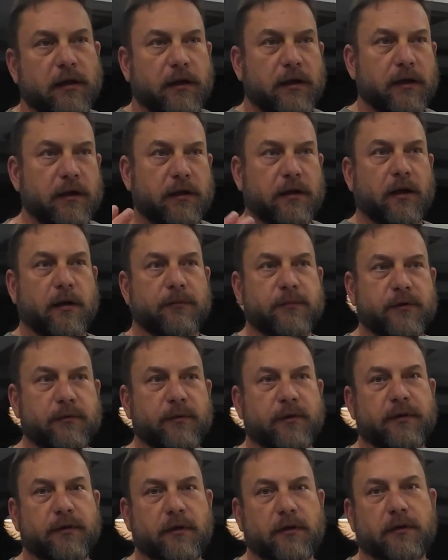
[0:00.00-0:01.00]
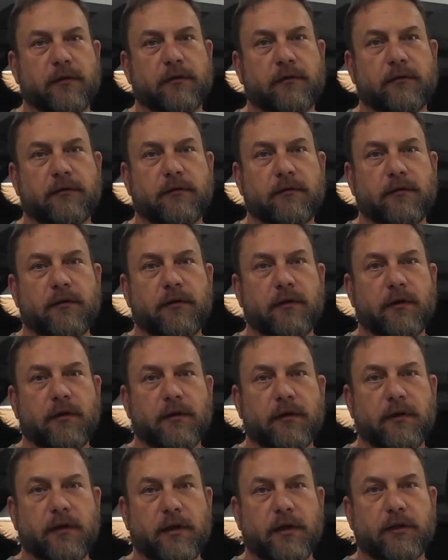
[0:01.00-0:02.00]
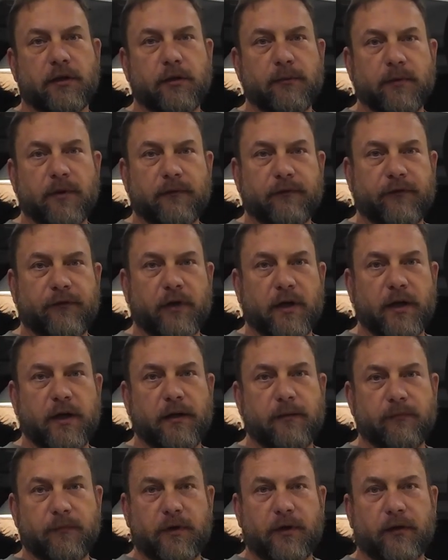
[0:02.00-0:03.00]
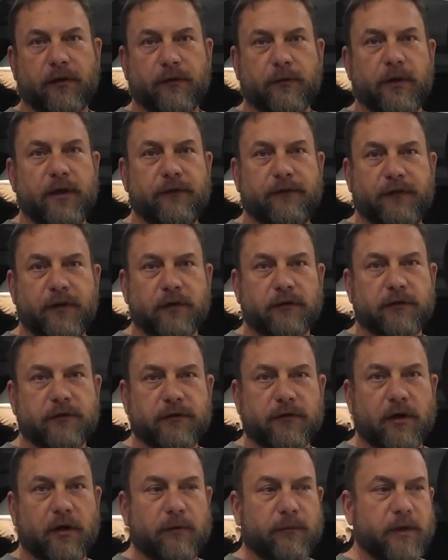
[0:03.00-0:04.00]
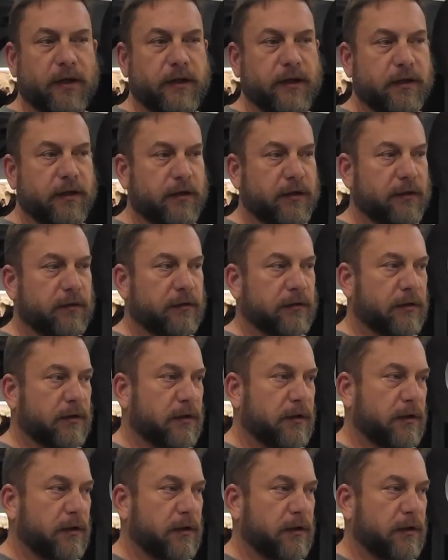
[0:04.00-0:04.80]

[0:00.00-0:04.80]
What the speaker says: It comes with the aluminum frame, the 3 filters already in it,